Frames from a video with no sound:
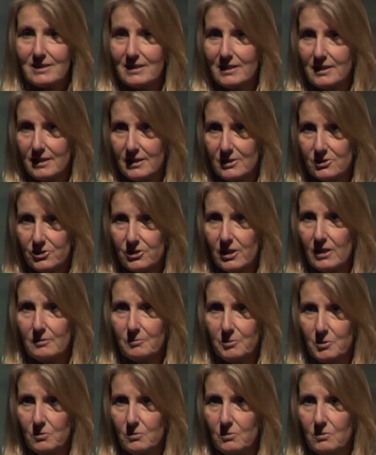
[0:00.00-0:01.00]
an
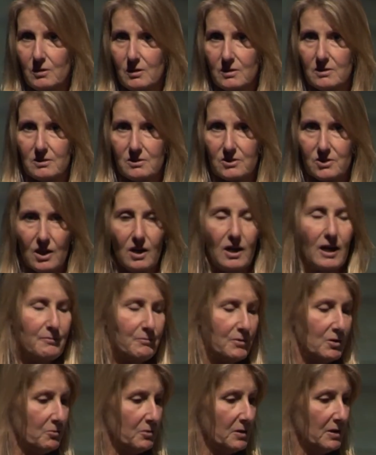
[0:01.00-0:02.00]
incredible time
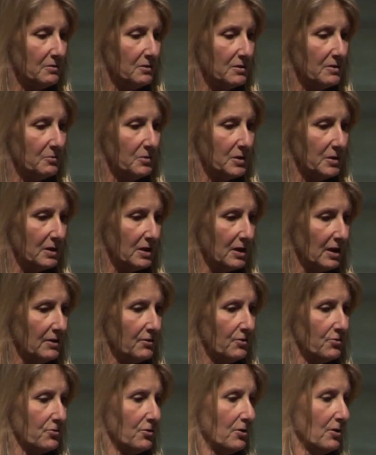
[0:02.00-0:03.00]
that we're going
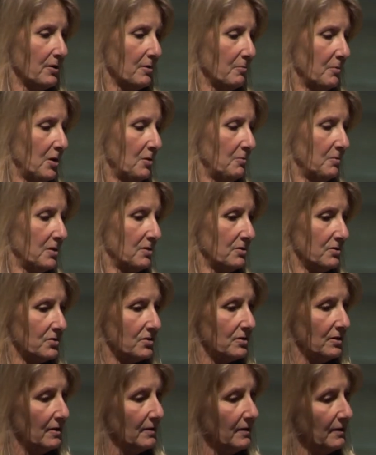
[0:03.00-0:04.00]
through at the moment.
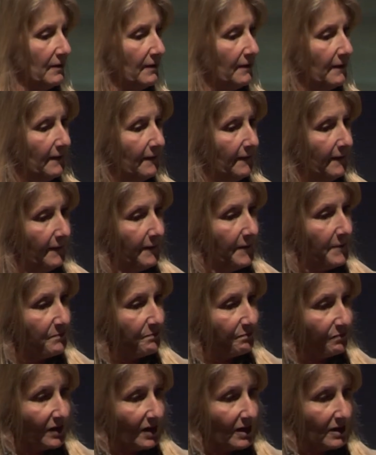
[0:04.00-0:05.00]

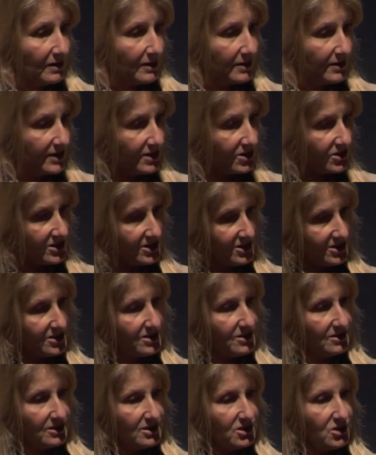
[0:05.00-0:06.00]
This
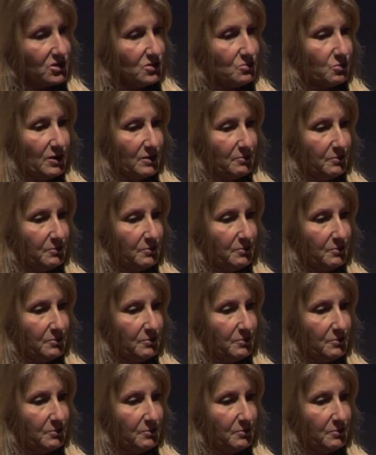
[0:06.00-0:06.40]
is one of